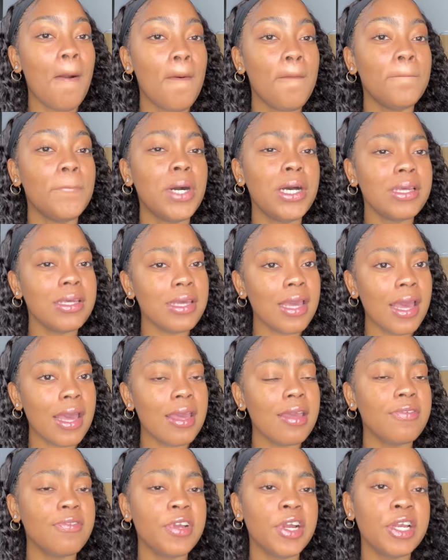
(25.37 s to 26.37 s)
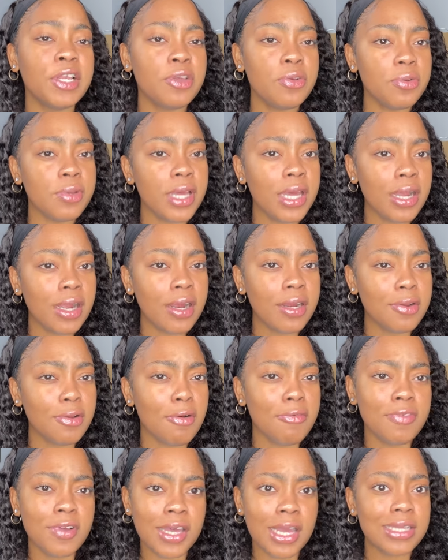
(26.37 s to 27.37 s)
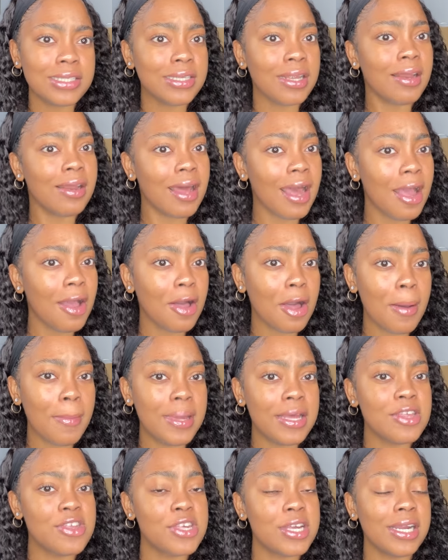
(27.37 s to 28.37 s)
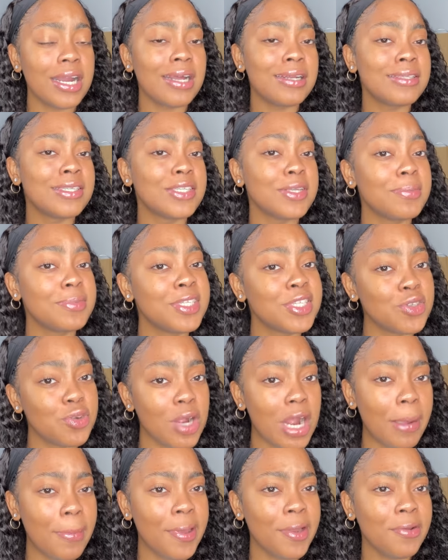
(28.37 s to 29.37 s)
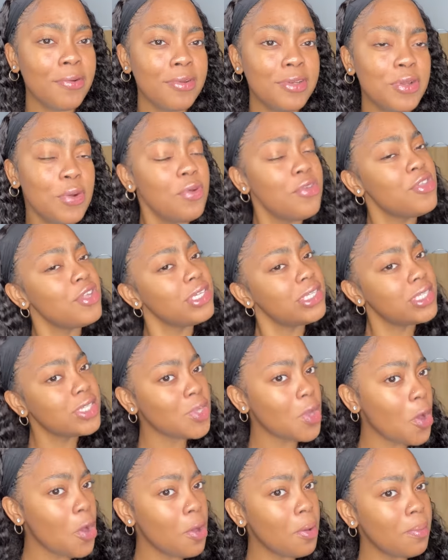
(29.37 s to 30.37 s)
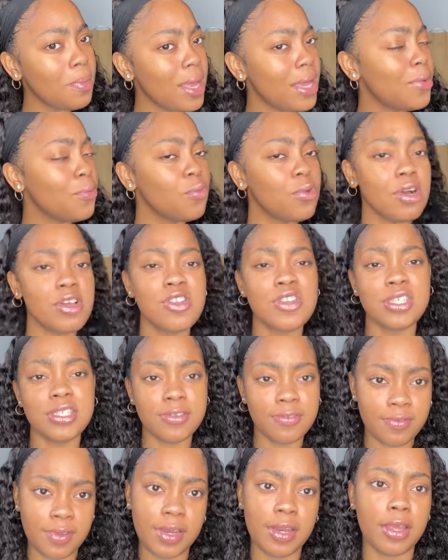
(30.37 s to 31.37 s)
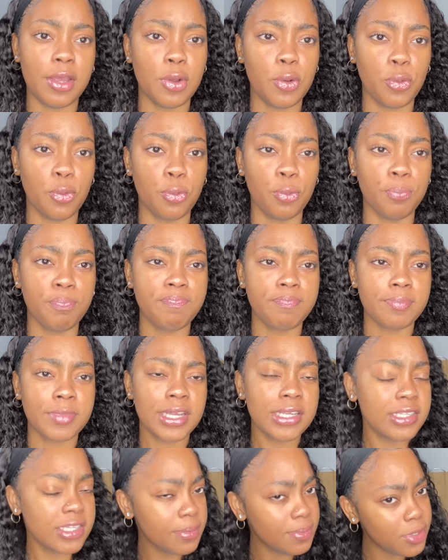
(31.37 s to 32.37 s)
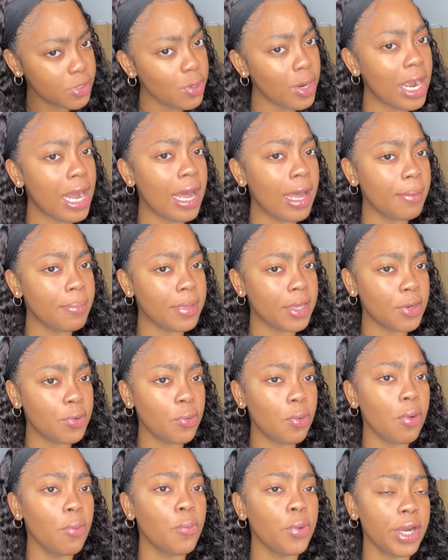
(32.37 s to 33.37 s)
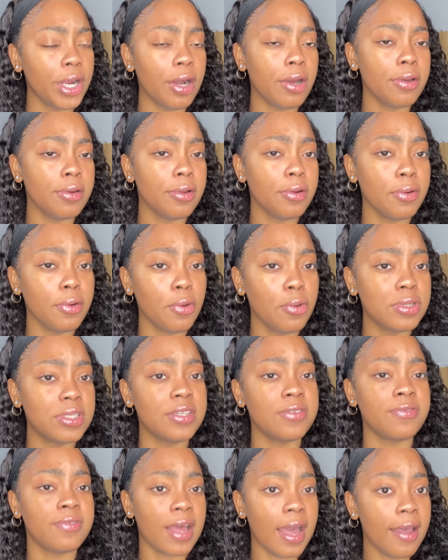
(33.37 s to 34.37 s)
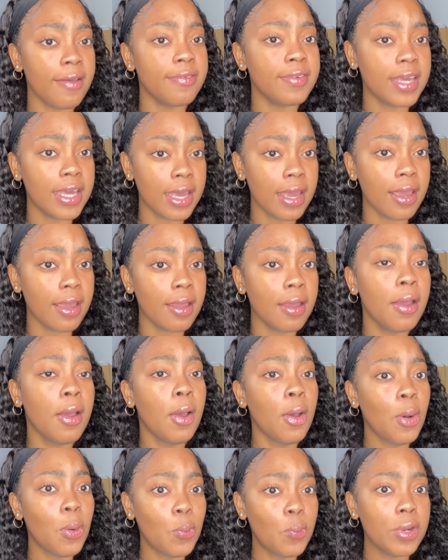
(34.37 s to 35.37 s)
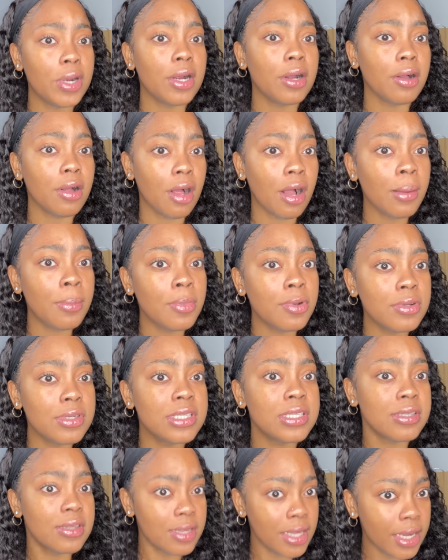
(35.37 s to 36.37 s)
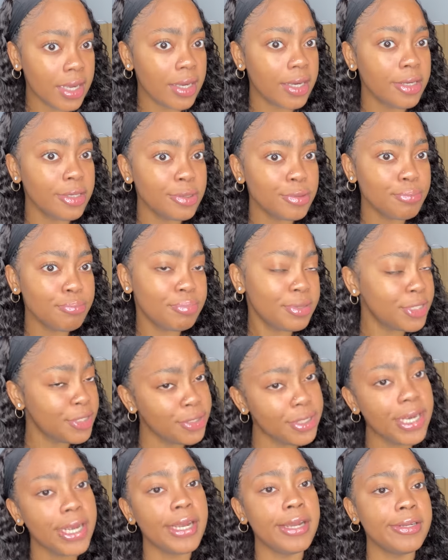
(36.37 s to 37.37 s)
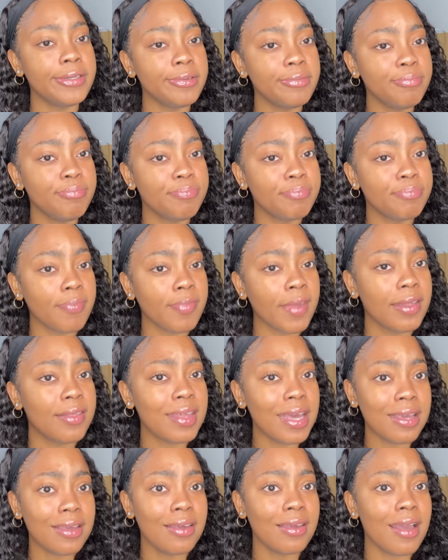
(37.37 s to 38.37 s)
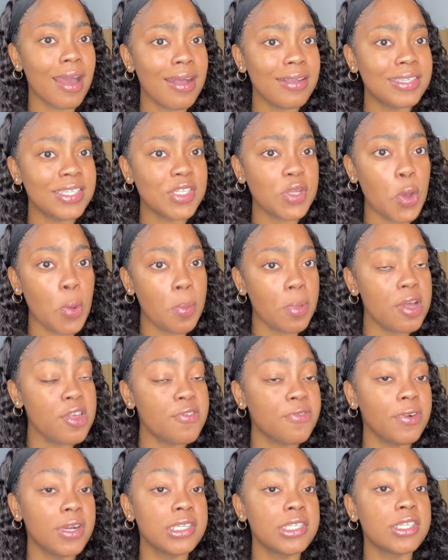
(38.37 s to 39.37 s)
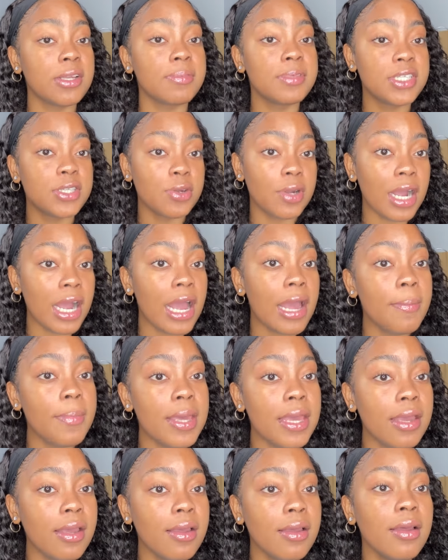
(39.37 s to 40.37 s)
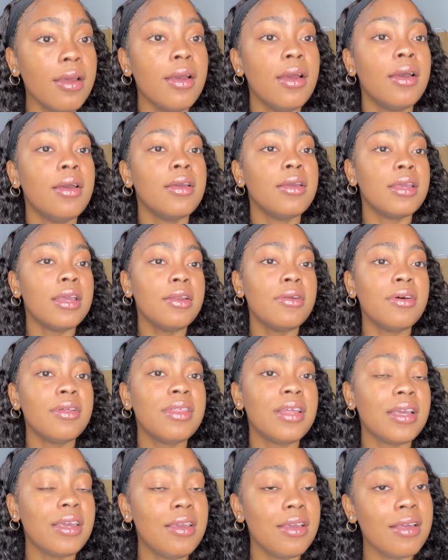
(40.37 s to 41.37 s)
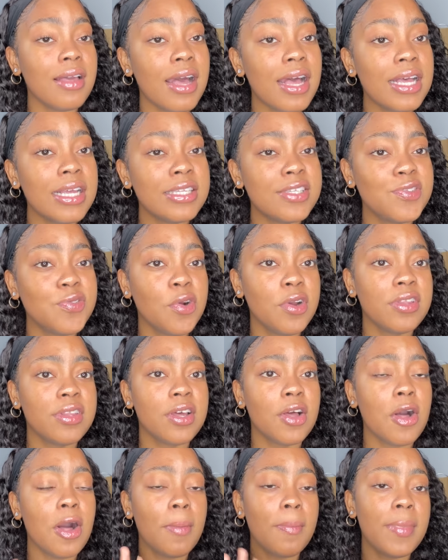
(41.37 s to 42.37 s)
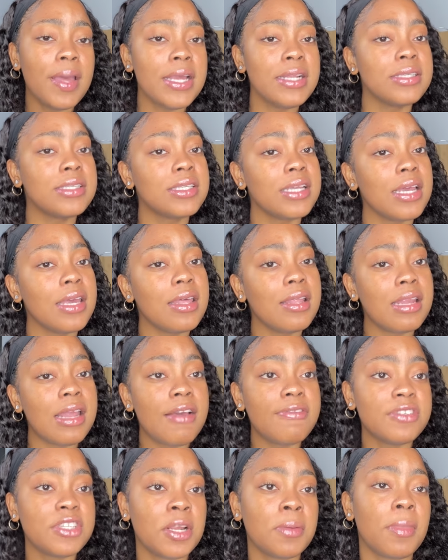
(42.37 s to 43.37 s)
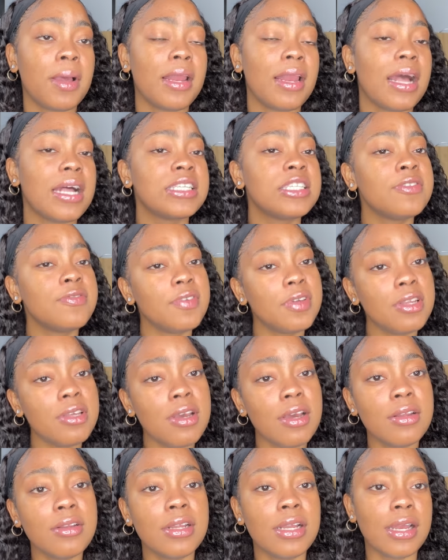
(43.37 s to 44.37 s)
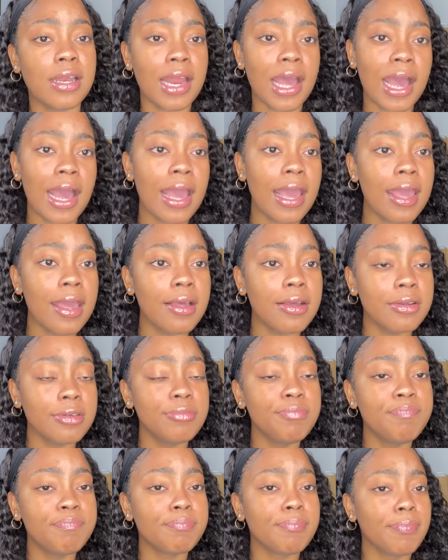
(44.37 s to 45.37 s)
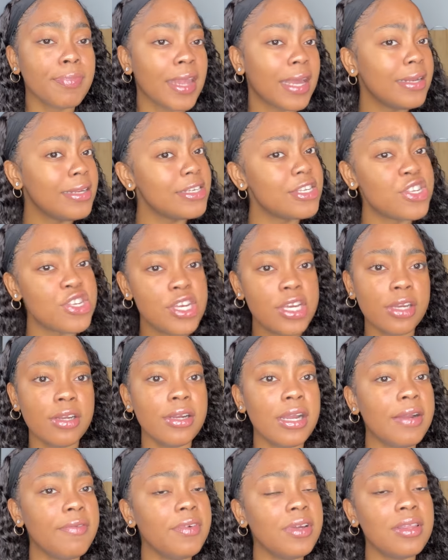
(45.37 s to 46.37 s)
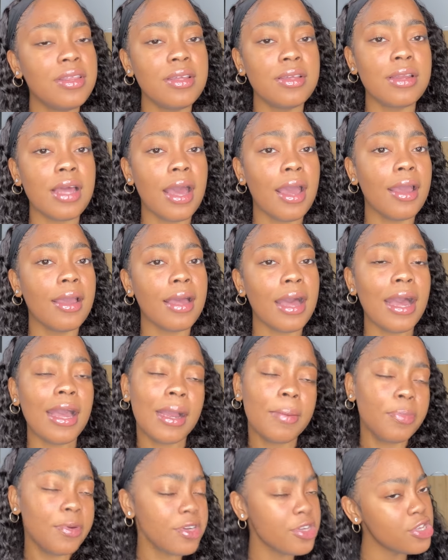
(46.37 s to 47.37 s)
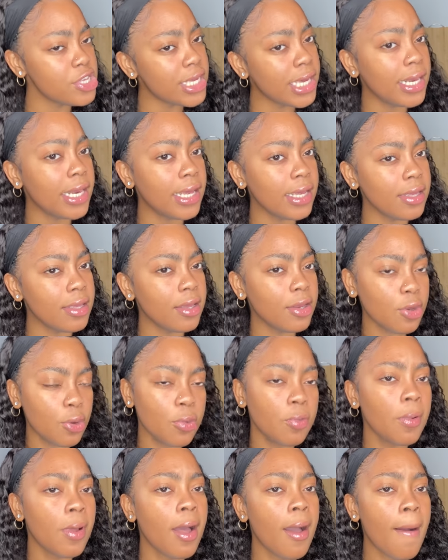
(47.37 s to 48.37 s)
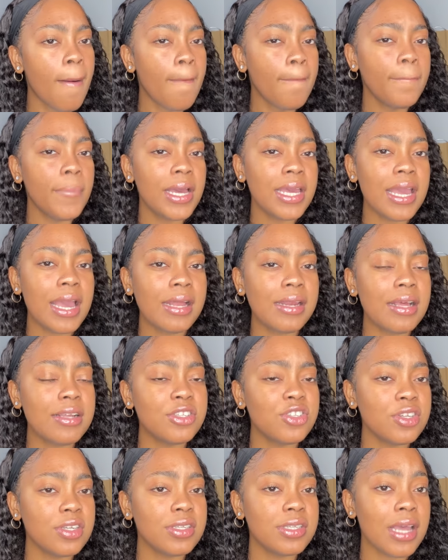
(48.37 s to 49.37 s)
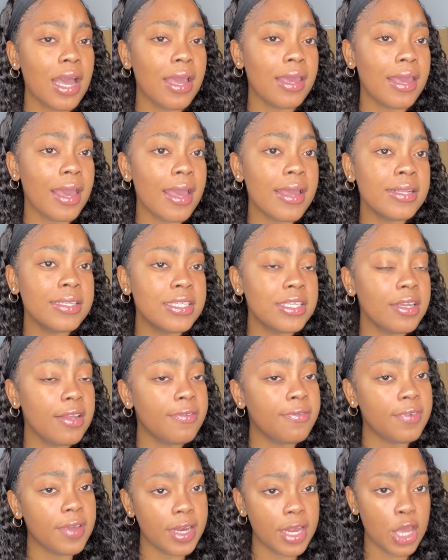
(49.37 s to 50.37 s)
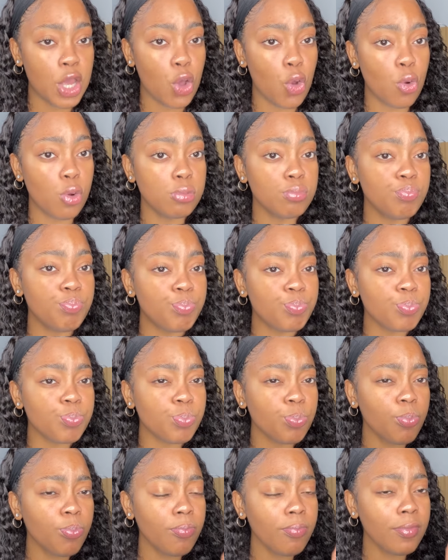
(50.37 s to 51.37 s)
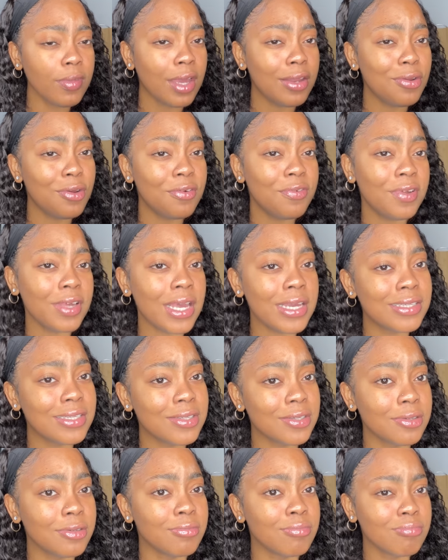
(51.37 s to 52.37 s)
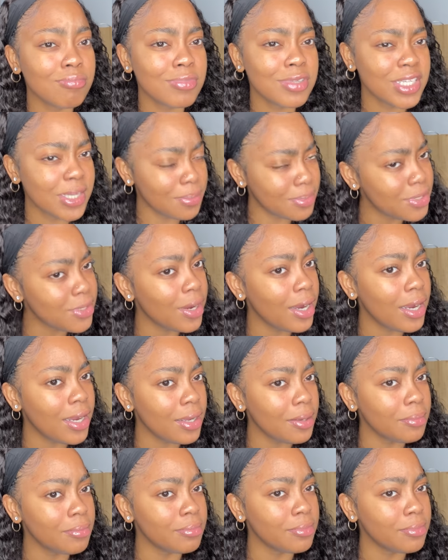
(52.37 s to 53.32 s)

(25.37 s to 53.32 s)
but yeah if you're new here don't forget to like comment share and subscribe you know don't just come and watch the video subscribe you know we're on the road to 5k we're almost there period thank you guys so much for subscribing you know thank you guys for the comments that you left on my last video the like the share everything like i appreciate it you know but yeah let's just like get into the video don't forget to subscribe